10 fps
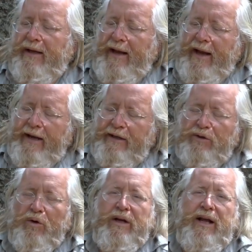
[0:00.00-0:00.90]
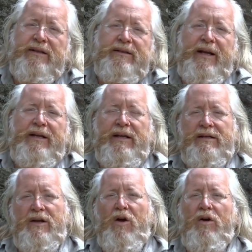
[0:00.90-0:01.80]
And it took another 10
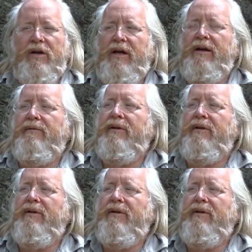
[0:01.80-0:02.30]
years longer